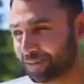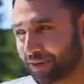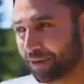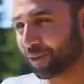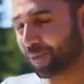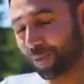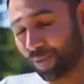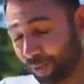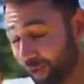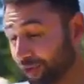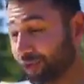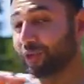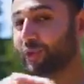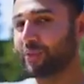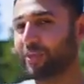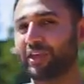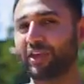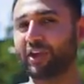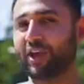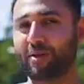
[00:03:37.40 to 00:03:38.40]
Now, one new
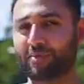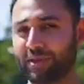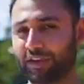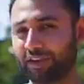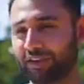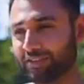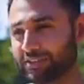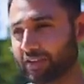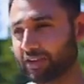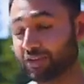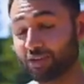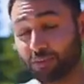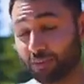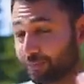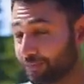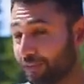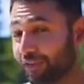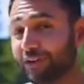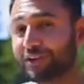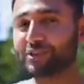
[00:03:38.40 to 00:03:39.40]
thing coming is that you're
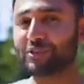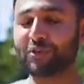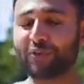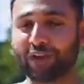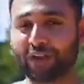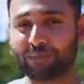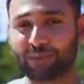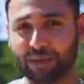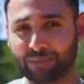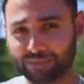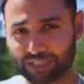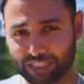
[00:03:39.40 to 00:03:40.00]
very soon going to be able